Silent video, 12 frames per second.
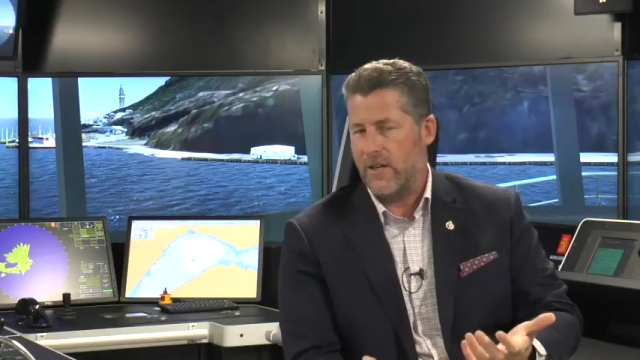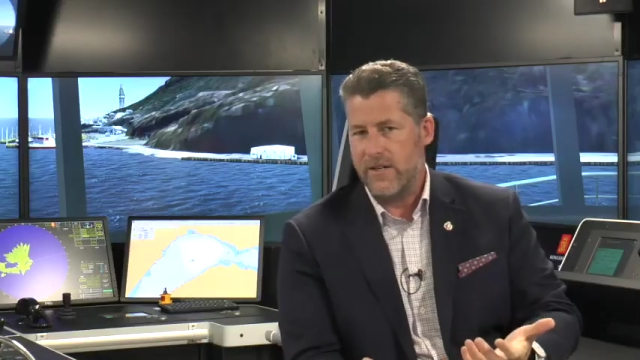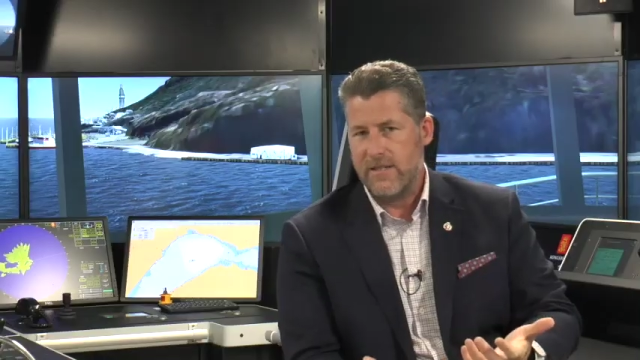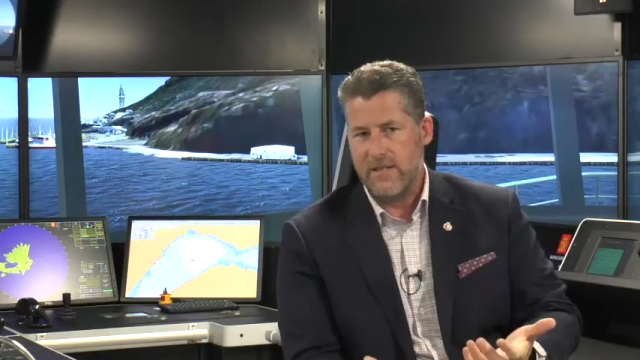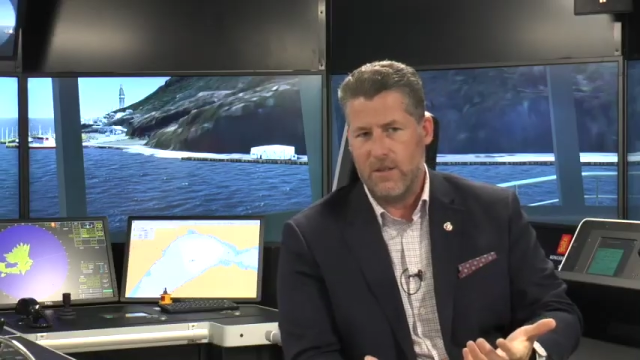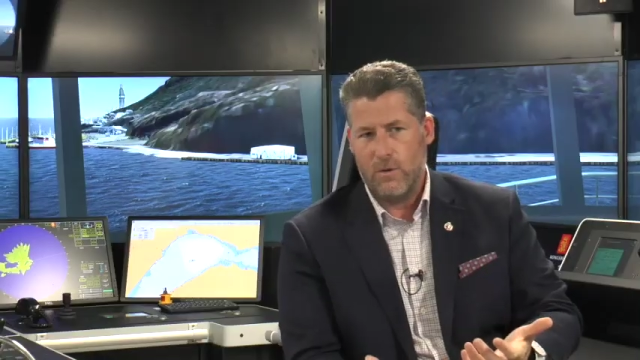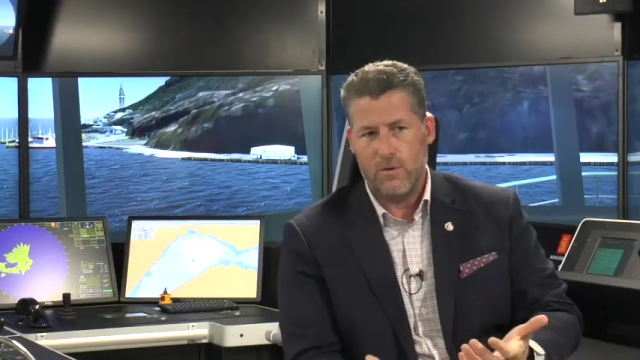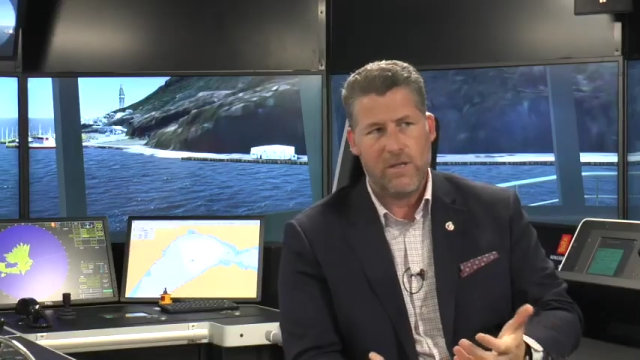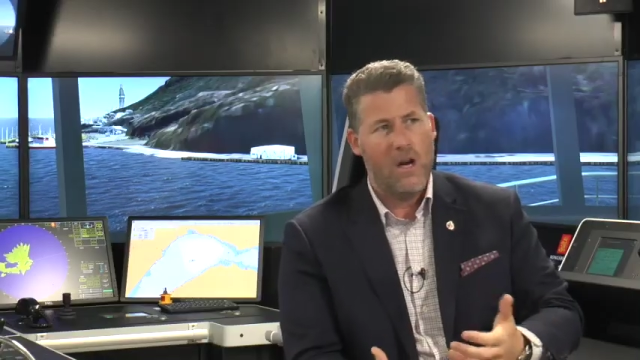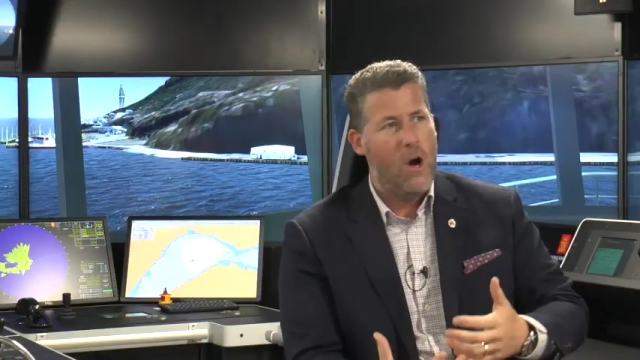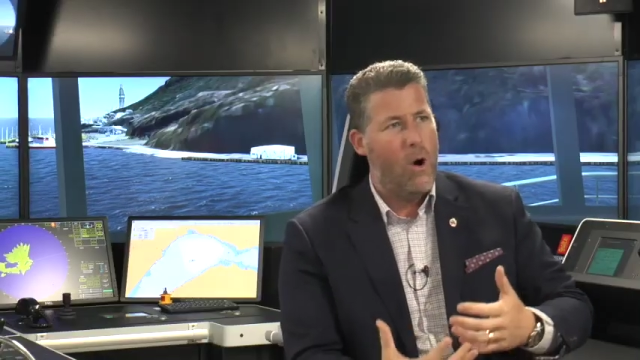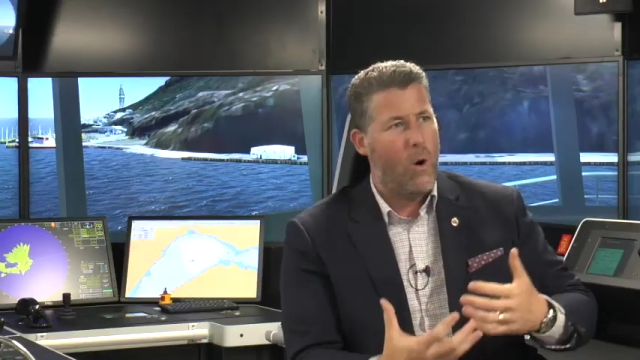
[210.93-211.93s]
ice loads
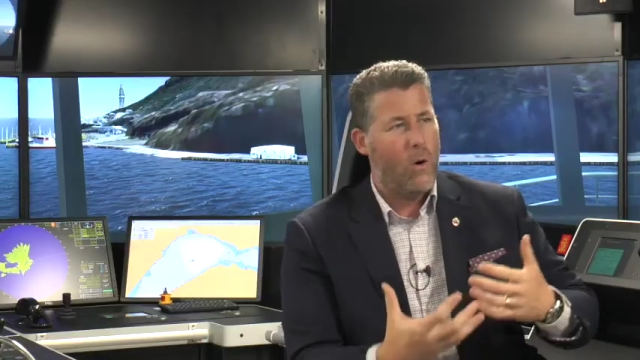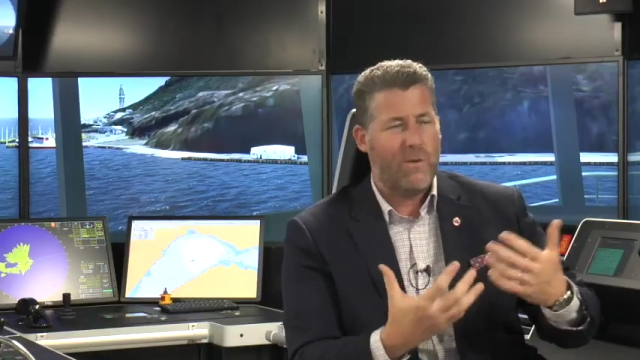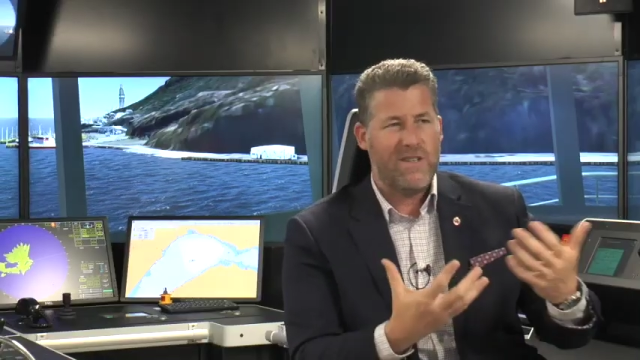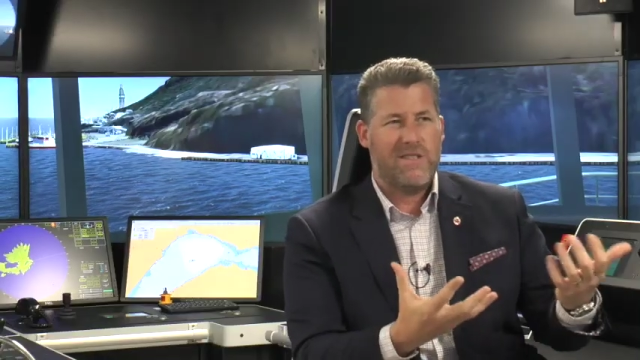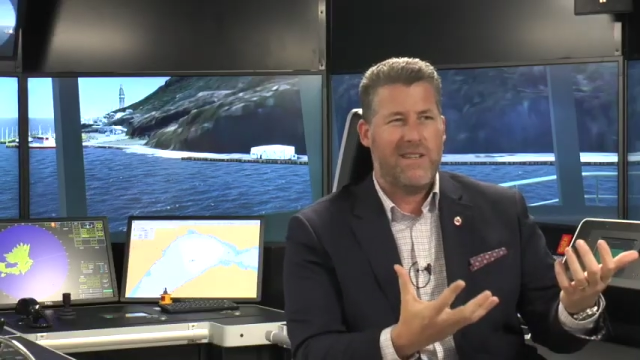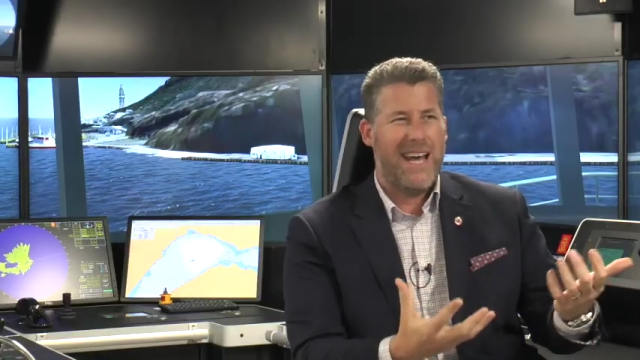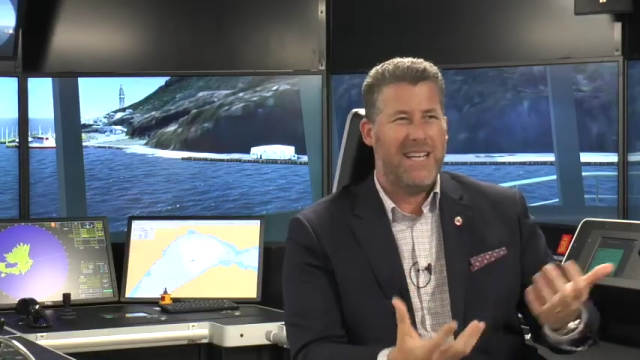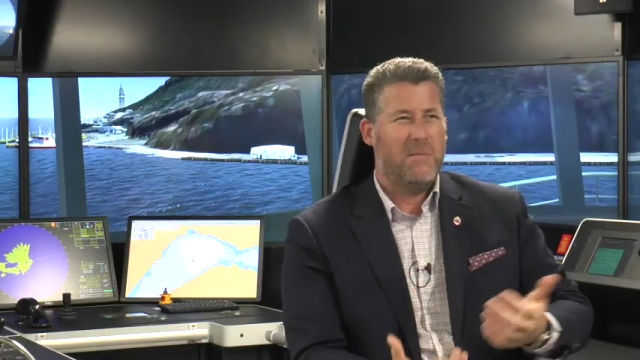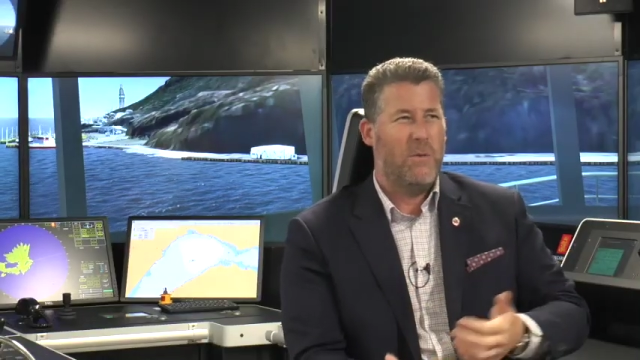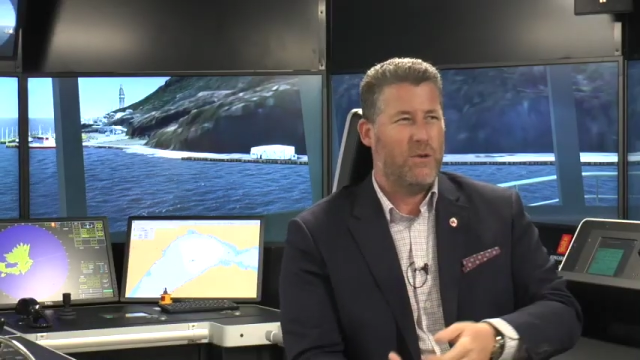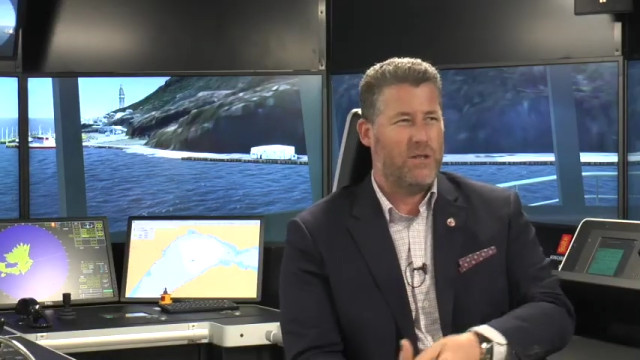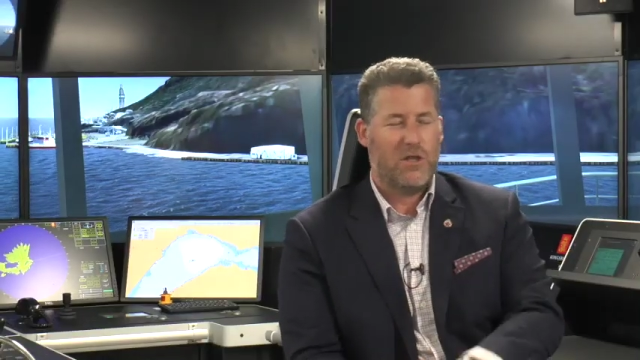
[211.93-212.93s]
or withstand the most